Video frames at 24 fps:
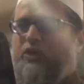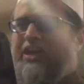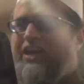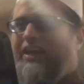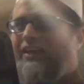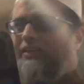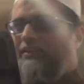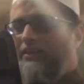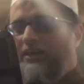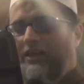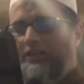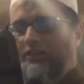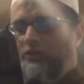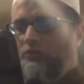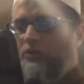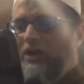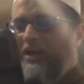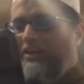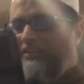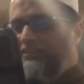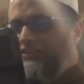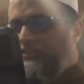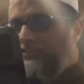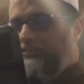can.
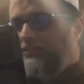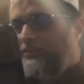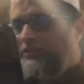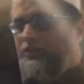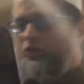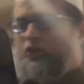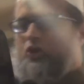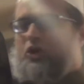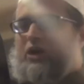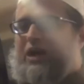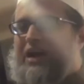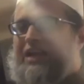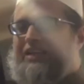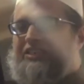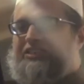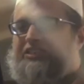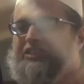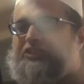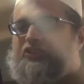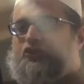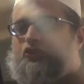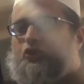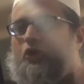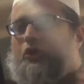Otherwise, I'll
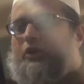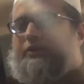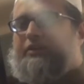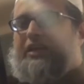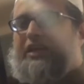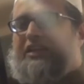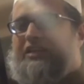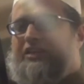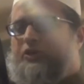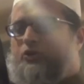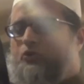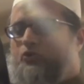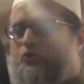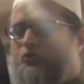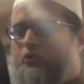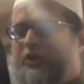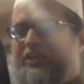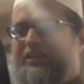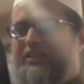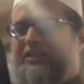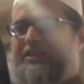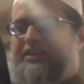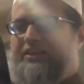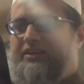just tell you
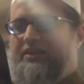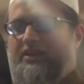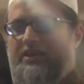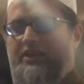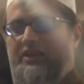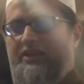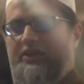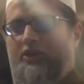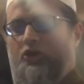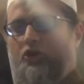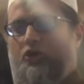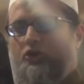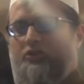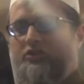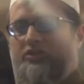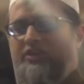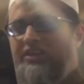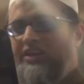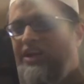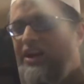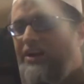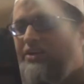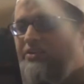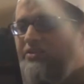quickly,
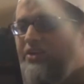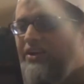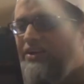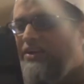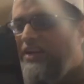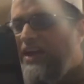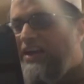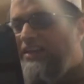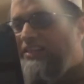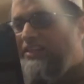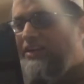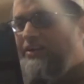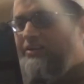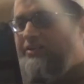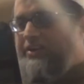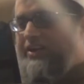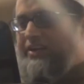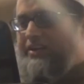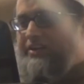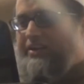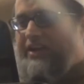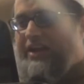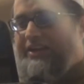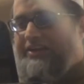300,
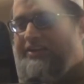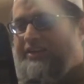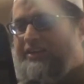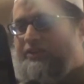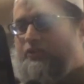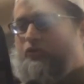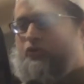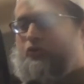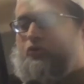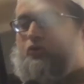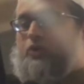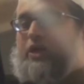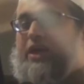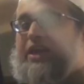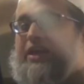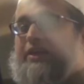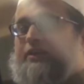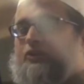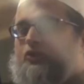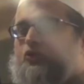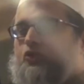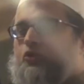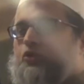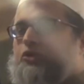900, 19,
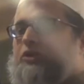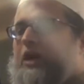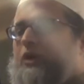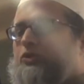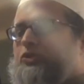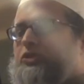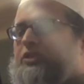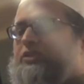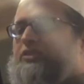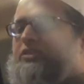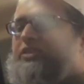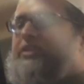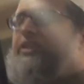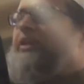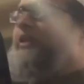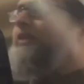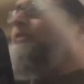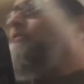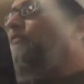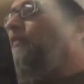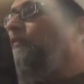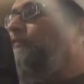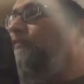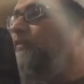today
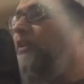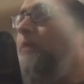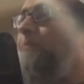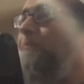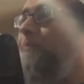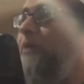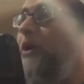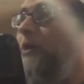2,350